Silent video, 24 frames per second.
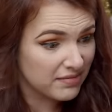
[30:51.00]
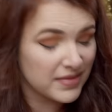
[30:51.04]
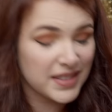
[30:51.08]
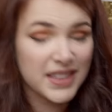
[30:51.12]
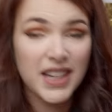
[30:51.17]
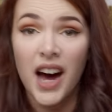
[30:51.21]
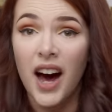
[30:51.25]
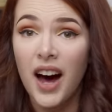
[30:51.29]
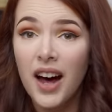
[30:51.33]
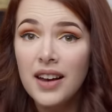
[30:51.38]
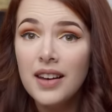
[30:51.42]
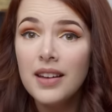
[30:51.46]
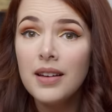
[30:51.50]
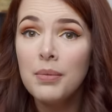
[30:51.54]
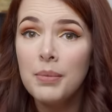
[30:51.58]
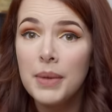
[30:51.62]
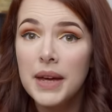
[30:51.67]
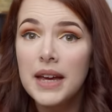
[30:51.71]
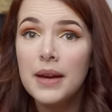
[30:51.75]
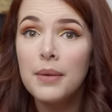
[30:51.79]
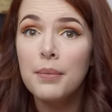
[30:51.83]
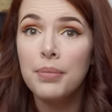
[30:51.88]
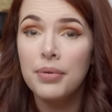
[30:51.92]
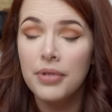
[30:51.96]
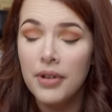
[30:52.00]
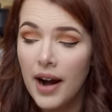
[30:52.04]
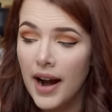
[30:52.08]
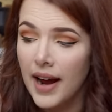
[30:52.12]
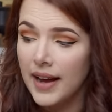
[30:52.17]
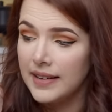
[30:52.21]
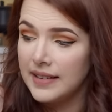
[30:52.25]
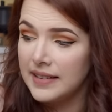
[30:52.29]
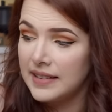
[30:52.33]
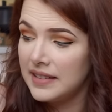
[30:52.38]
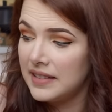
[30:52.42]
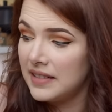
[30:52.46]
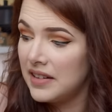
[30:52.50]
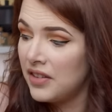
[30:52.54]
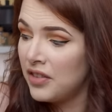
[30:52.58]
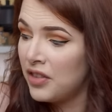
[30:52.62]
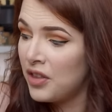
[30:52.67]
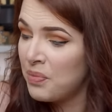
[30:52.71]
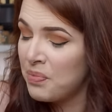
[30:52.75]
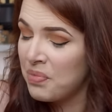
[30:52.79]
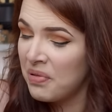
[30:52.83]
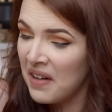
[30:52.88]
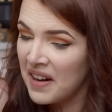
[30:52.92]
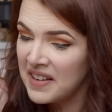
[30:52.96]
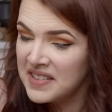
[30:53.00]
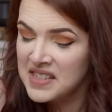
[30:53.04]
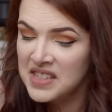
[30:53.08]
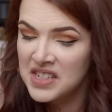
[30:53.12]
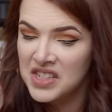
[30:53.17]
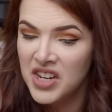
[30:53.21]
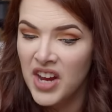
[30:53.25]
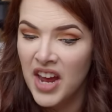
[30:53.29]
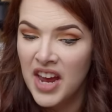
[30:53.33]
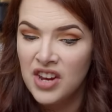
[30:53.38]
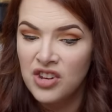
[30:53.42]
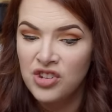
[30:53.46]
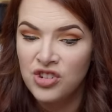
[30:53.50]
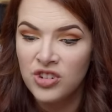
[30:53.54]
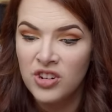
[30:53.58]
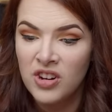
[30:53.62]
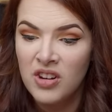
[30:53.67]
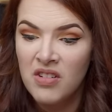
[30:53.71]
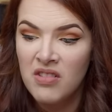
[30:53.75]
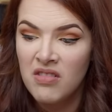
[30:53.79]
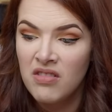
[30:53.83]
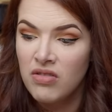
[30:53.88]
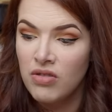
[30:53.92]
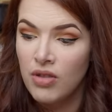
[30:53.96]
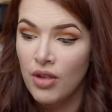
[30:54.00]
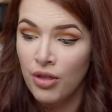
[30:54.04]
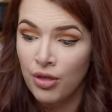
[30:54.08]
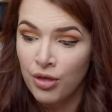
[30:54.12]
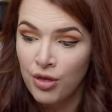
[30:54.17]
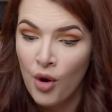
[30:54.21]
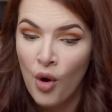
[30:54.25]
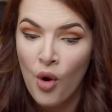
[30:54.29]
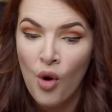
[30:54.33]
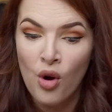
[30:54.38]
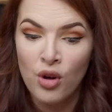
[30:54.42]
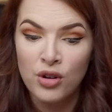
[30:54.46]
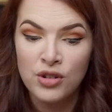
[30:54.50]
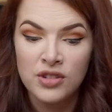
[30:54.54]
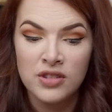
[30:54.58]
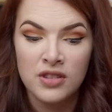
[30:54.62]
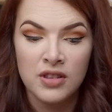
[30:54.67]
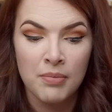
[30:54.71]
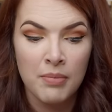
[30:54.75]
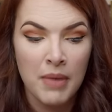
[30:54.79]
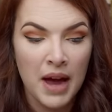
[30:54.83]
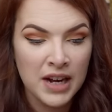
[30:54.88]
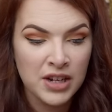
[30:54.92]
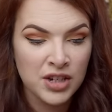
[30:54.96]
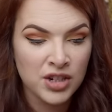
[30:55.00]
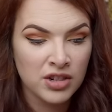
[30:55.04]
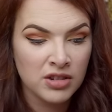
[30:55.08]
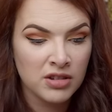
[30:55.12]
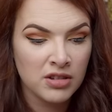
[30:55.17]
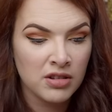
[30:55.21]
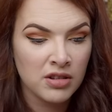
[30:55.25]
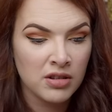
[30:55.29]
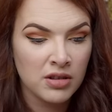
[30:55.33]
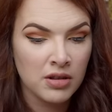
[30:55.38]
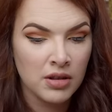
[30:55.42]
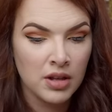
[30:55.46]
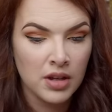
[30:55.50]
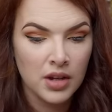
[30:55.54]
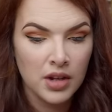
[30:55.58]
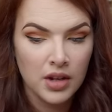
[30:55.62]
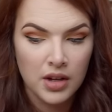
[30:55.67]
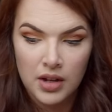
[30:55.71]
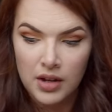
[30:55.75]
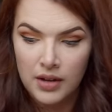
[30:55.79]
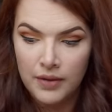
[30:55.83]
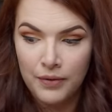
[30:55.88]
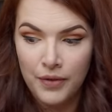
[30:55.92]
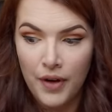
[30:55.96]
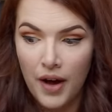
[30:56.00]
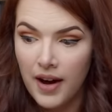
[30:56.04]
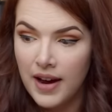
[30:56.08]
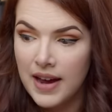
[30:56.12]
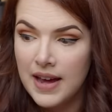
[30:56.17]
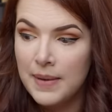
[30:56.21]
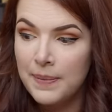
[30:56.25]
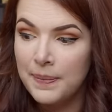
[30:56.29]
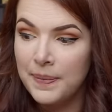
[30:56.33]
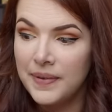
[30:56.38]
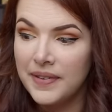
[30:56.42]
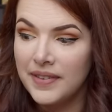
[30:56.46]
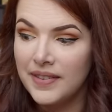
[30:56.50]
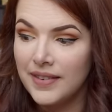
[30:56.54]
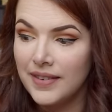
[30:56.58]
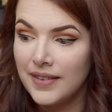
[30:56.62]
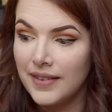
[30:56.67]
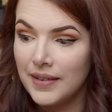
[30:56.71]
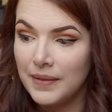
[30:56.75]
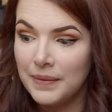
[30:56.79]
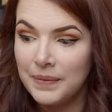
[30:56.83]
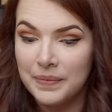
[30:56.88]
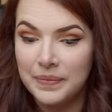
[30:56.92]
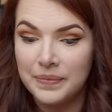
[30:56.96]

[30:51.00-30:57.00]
colour me impressed. The presentation, the thought, the magical vibes.